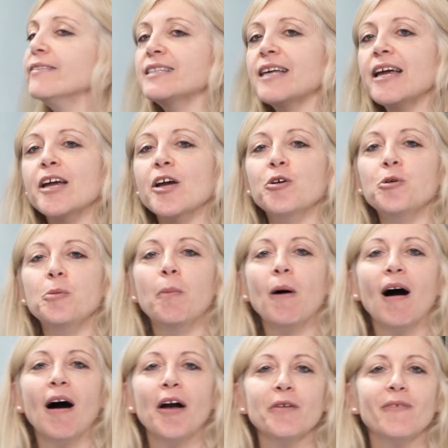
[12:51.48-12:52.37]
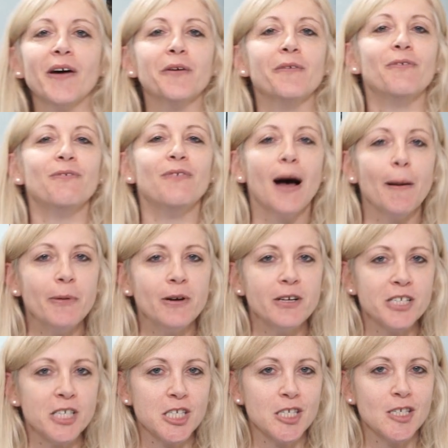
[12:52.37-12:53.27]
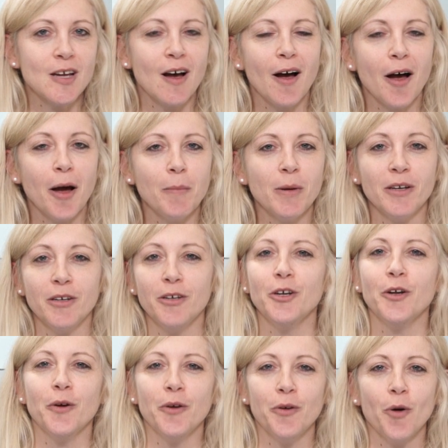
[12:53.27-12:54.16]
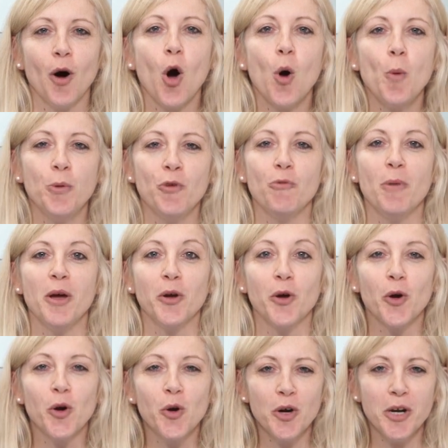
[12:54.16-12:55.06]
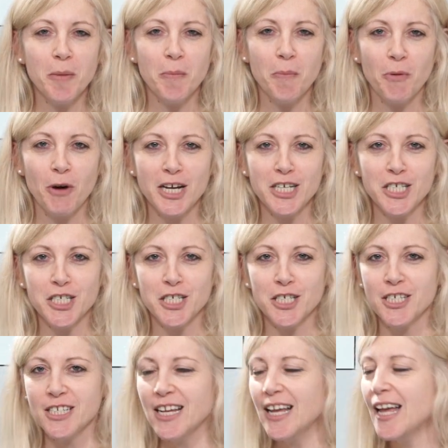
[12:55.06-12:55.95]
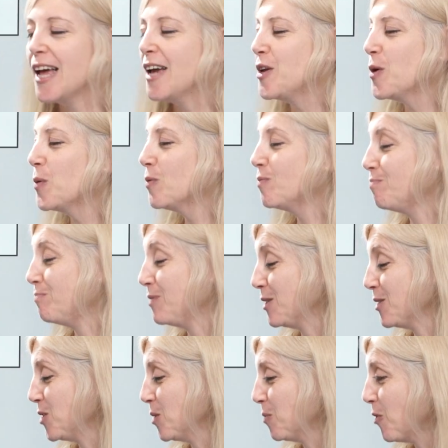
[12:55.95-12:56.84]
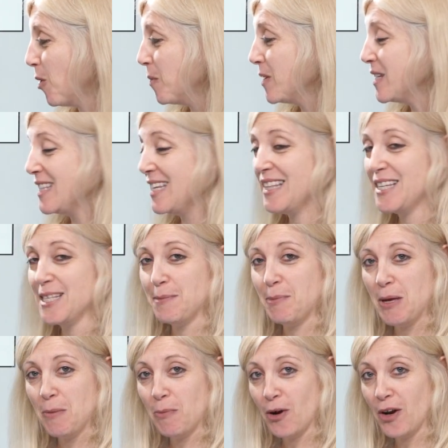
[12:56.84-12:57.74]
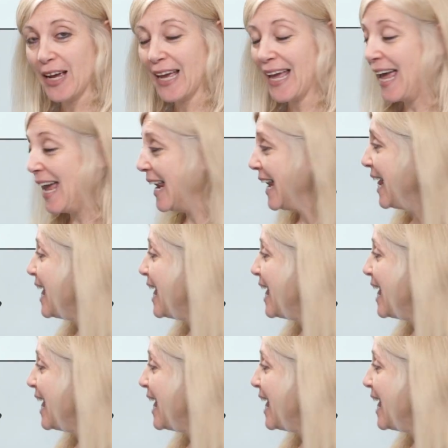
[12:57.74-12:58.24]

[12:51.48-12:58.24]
saying goodbye, you've had a fabulous time, and you hope you've made a good impression because you'll probably see these people again.